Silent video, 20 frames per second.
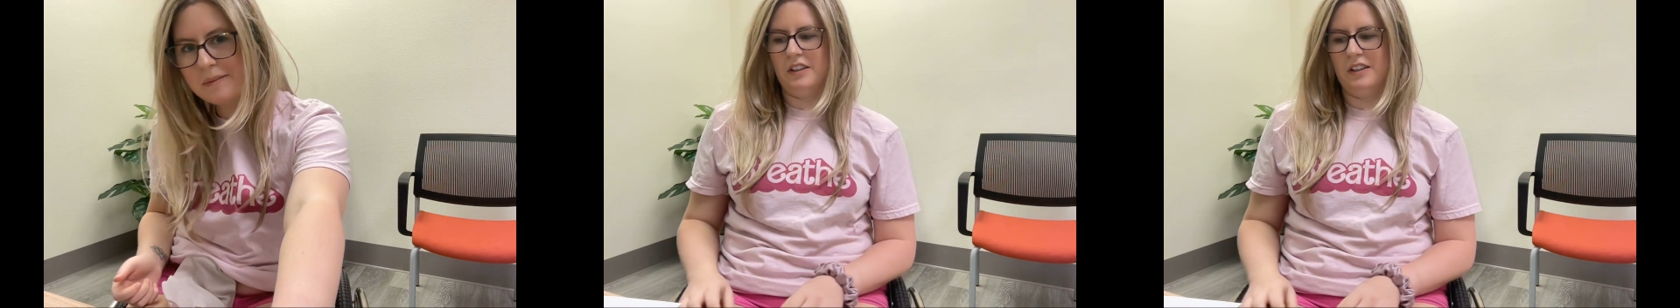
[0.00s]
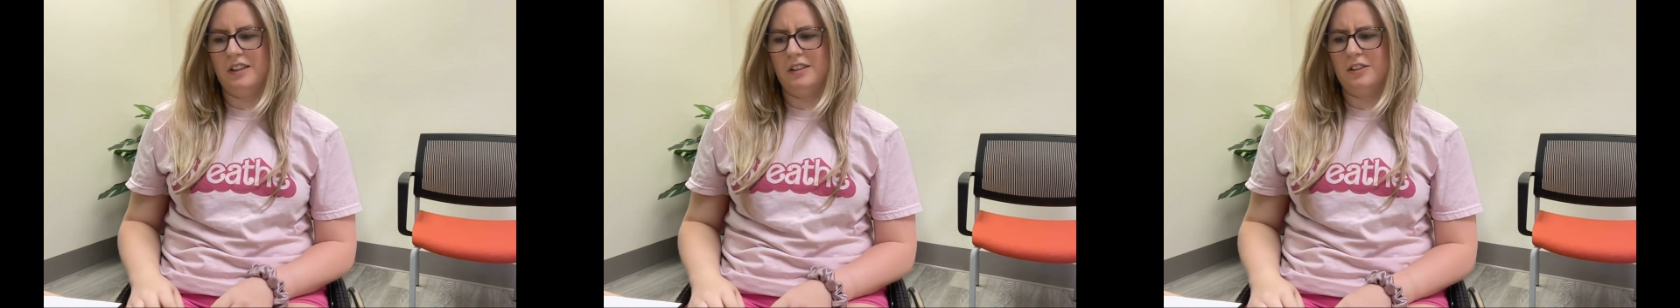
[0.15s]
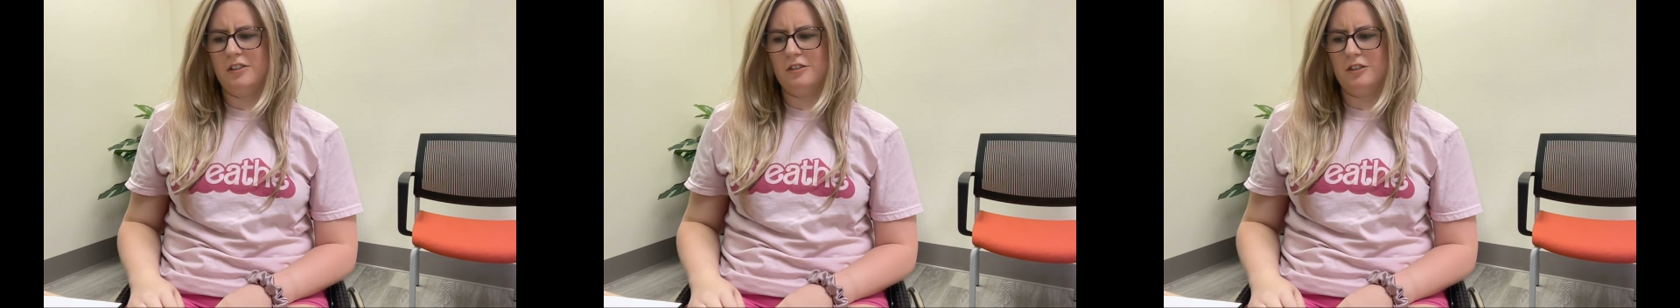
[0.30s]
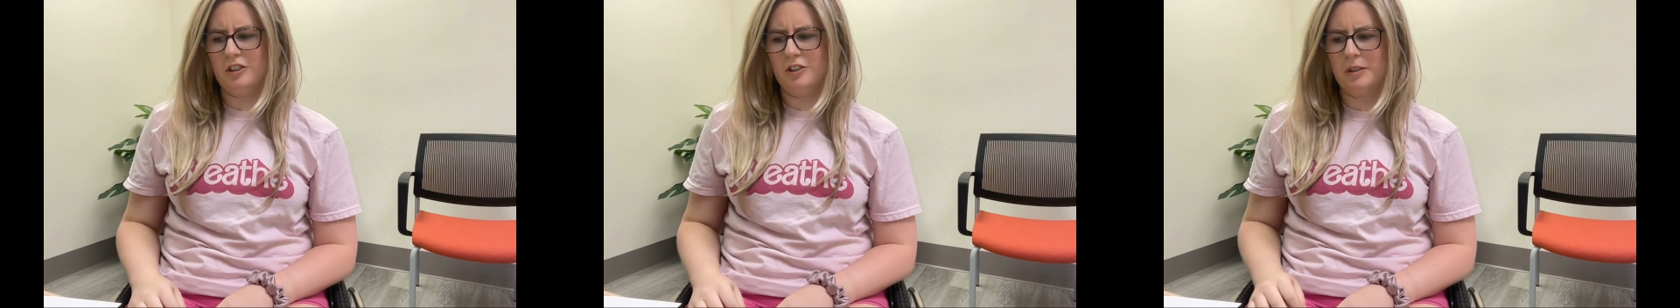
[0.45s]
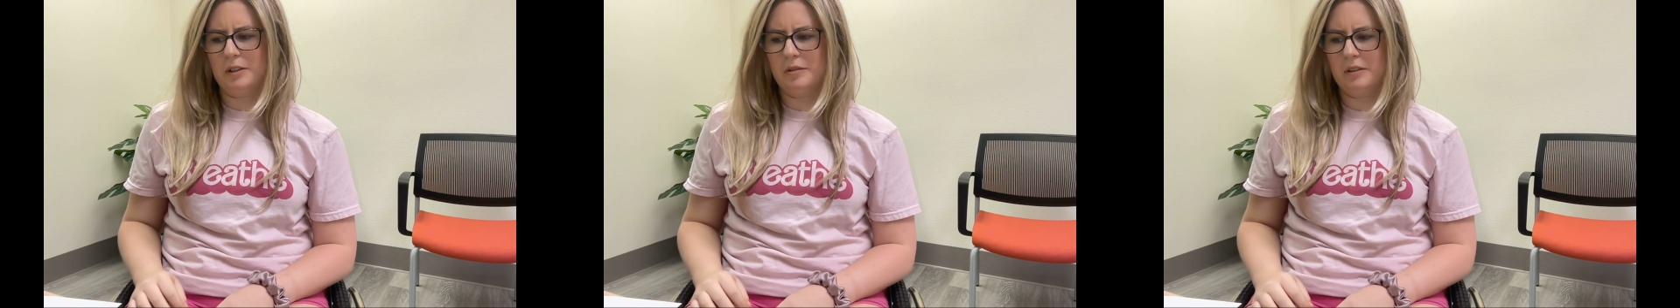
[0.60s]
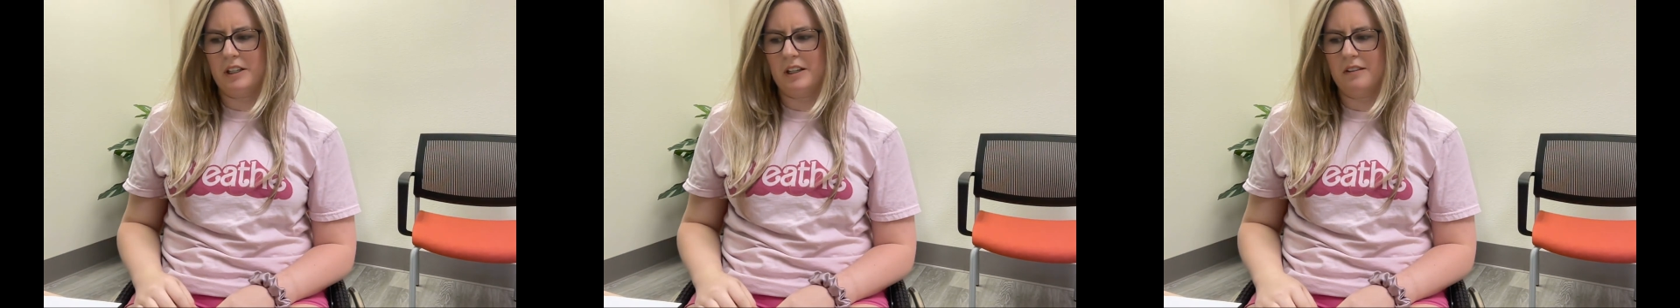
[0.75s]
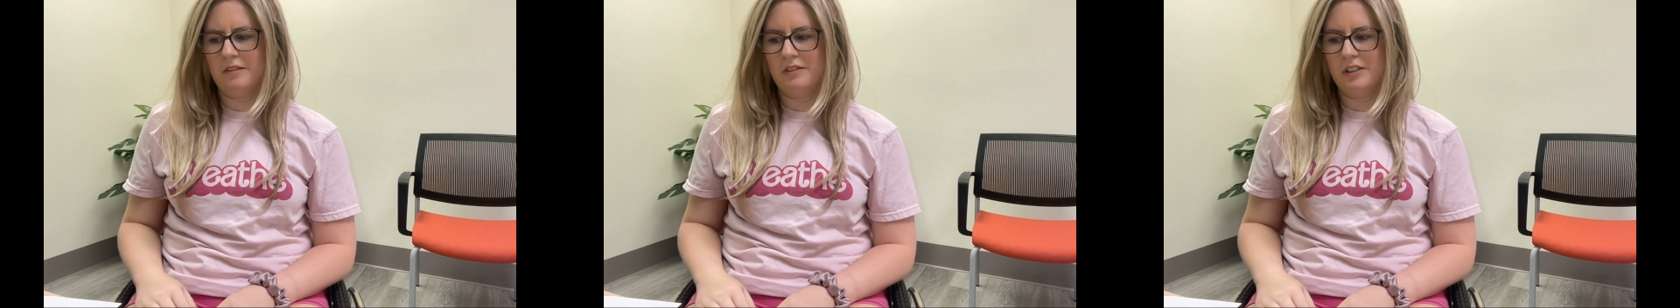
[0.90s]
The surgery
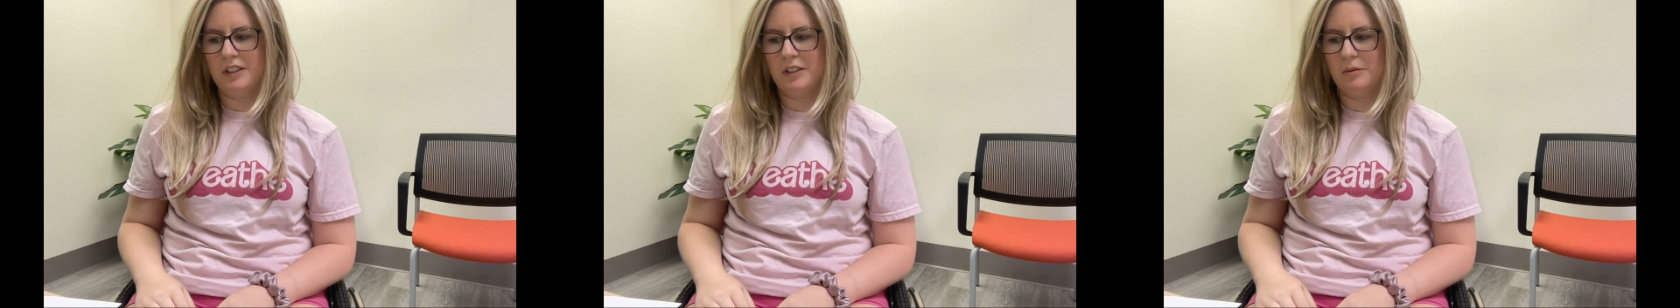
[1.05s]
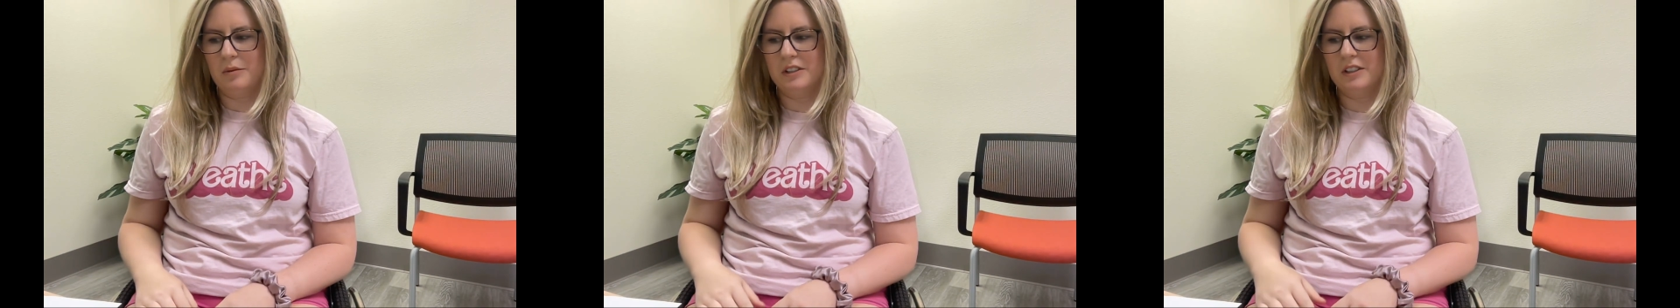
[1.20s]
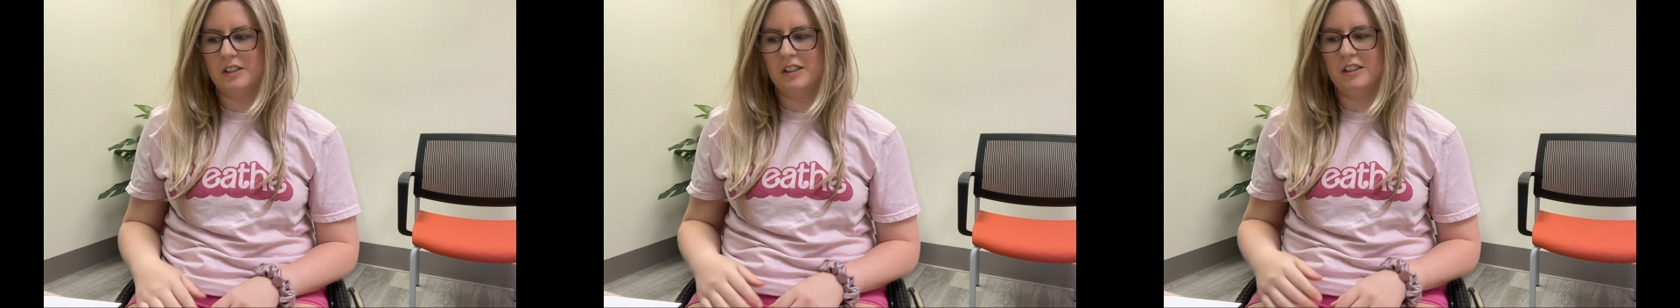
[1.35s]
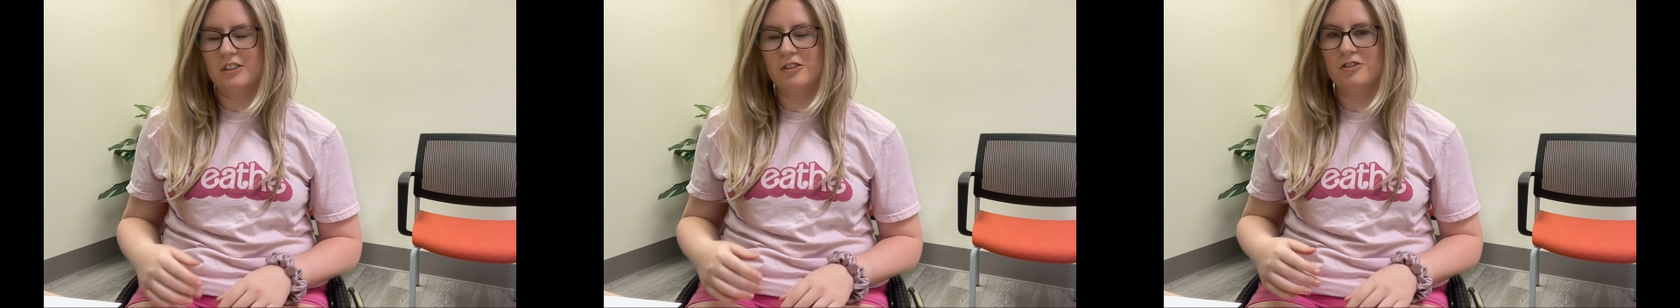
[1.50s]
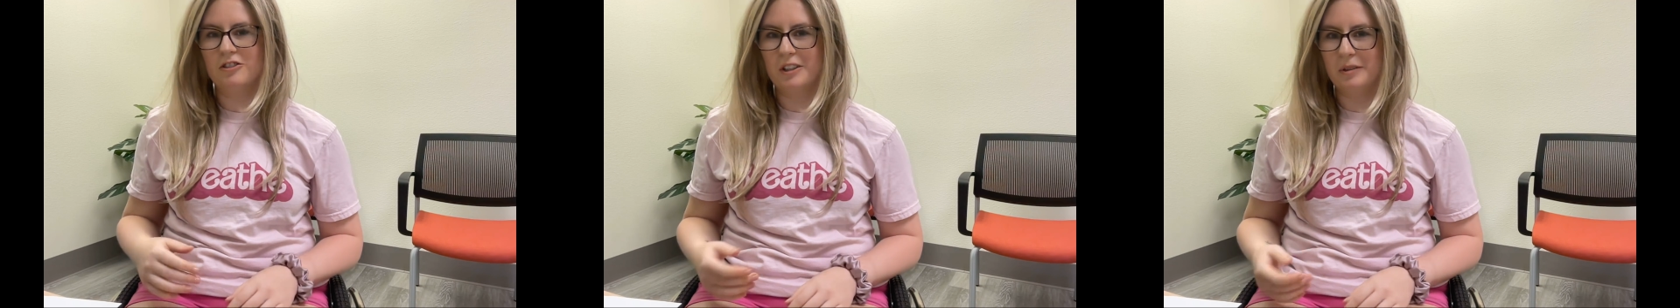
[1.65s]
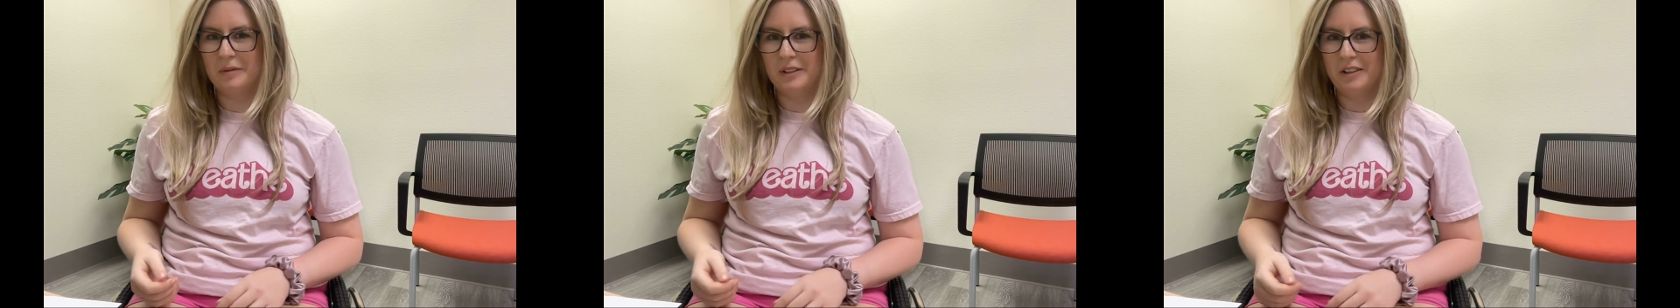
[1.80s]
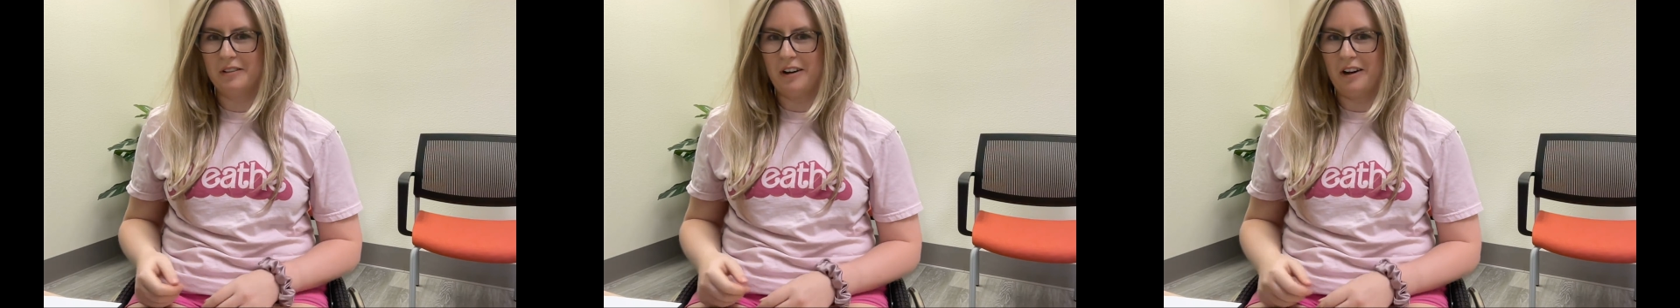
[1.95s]
recovery was
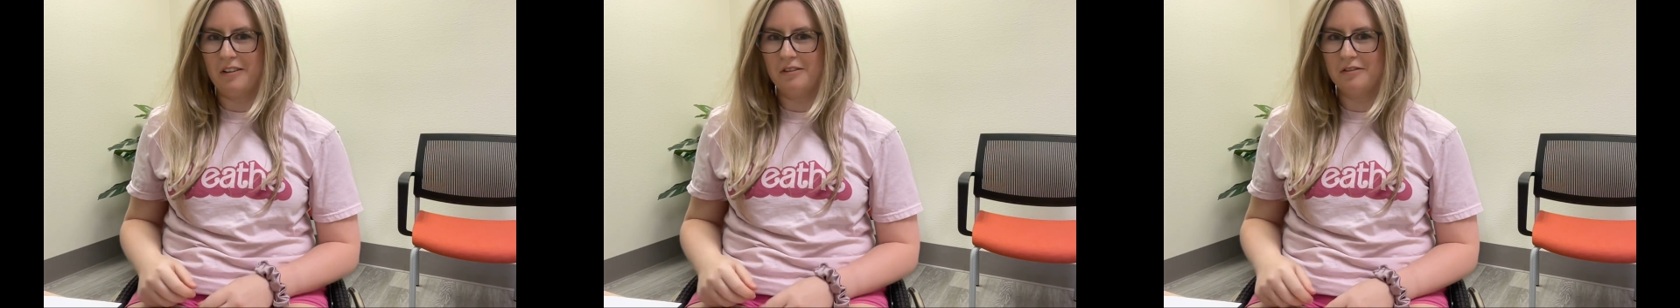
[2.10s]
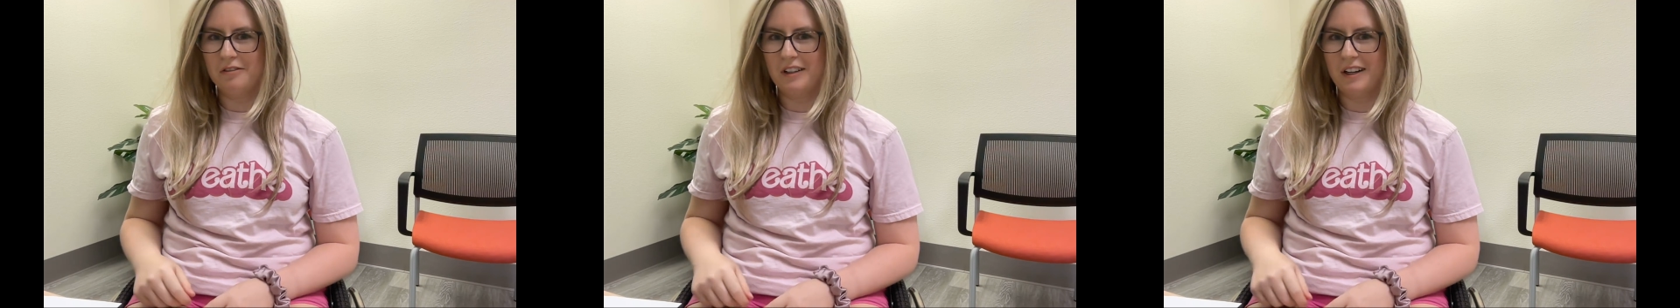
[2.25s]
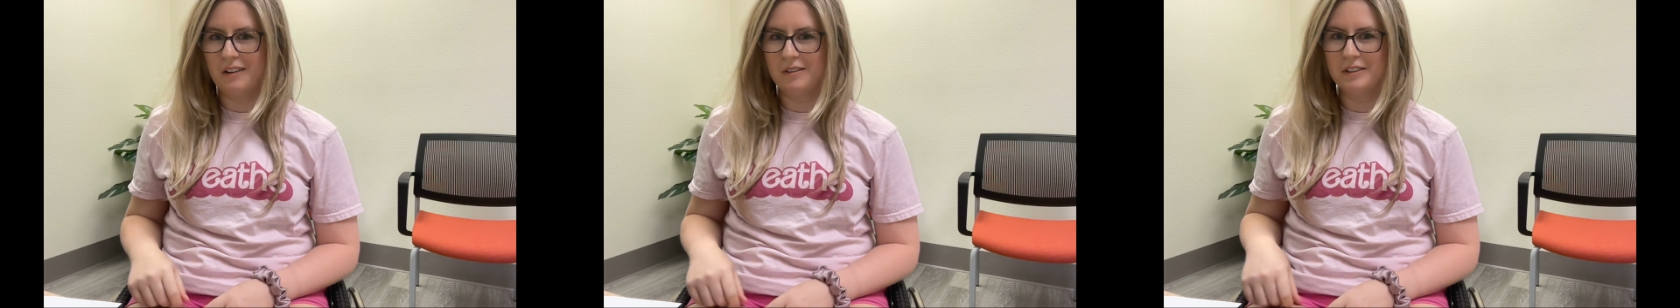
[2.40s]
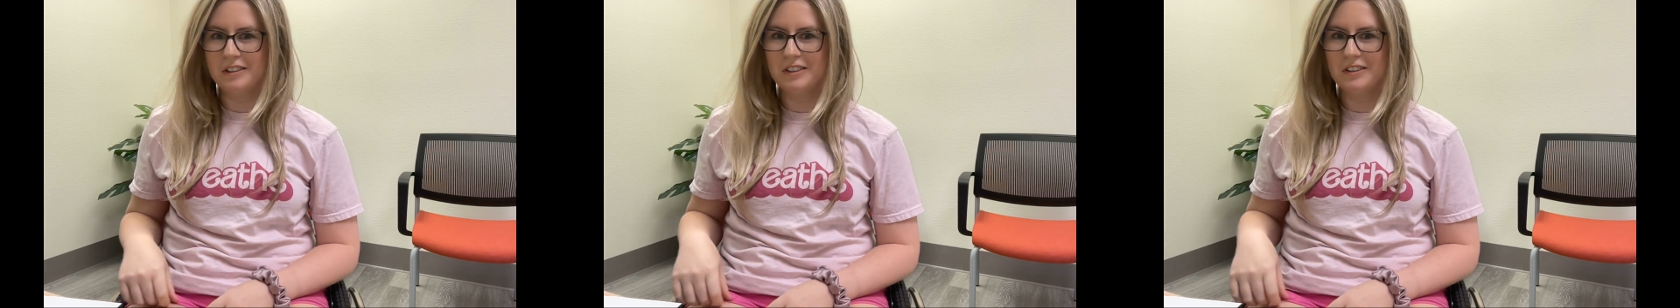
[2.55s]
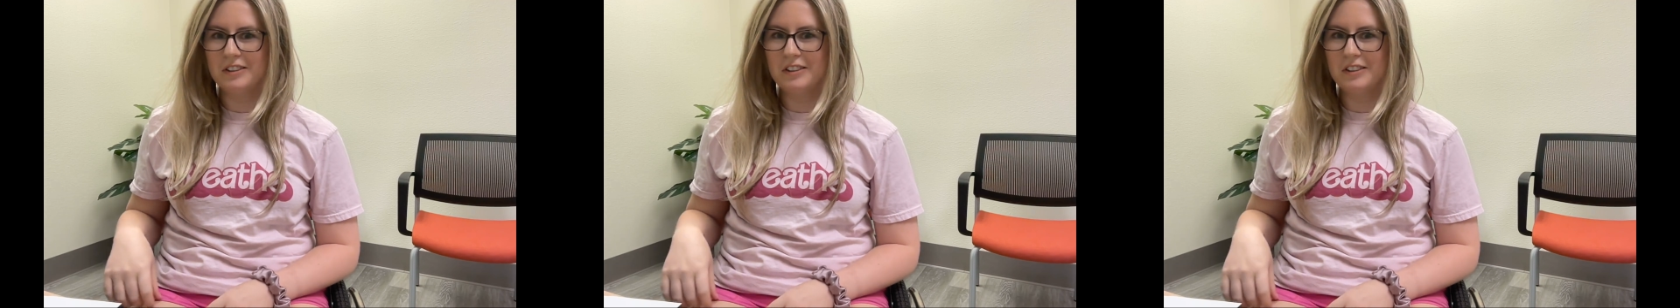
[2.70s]
extremely rough. I was